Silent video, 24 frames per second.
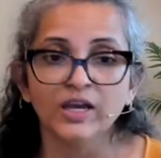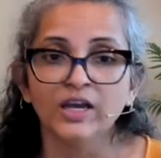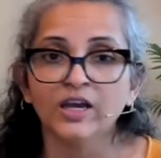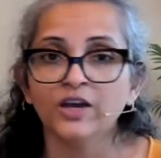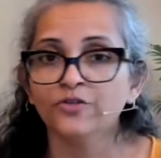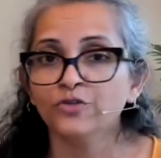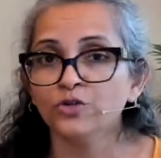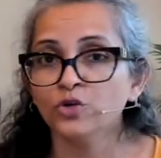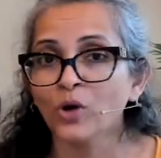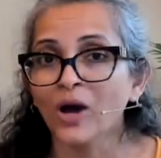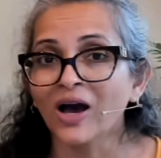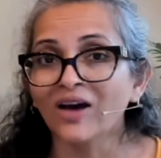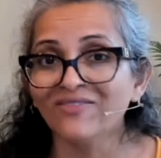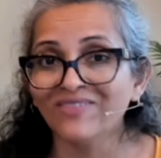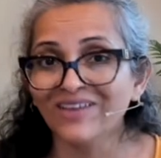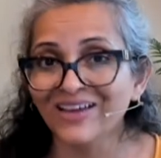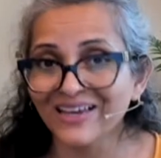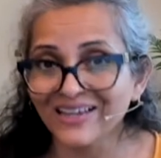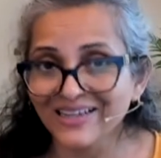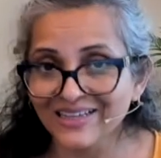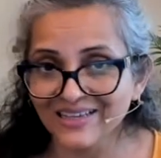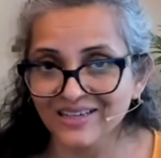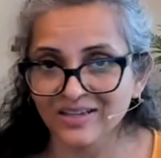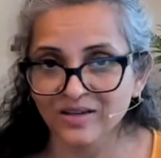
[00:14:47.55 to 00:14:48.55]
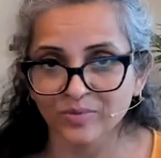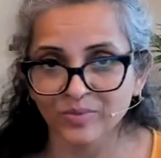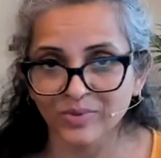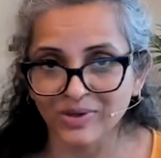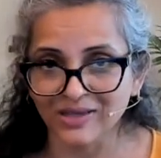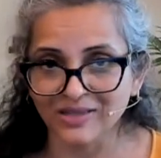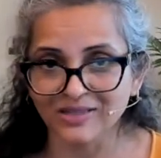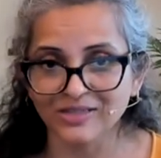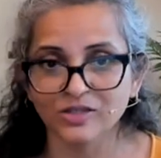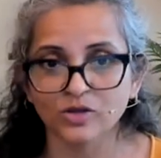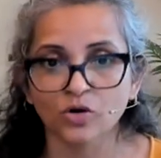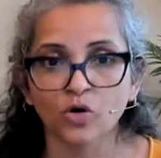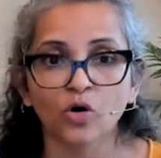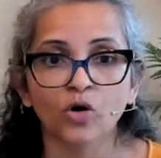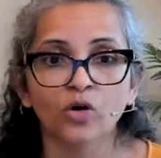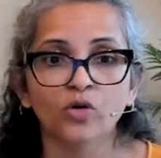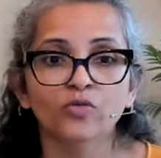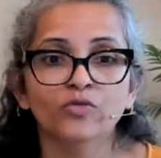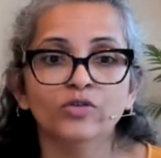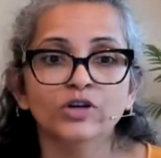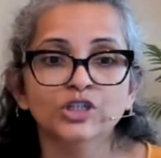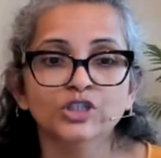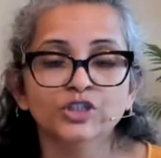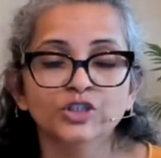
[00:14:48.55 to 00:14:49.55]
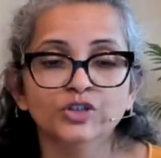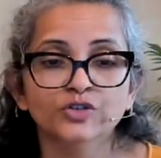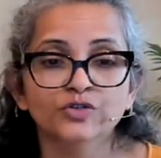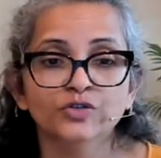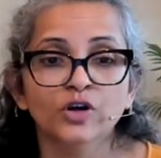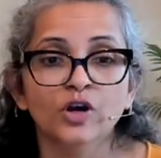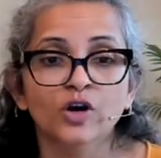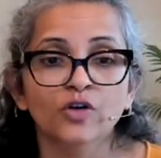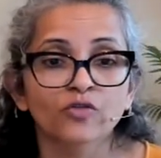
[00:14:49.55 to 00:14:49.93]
If you have any comments or wish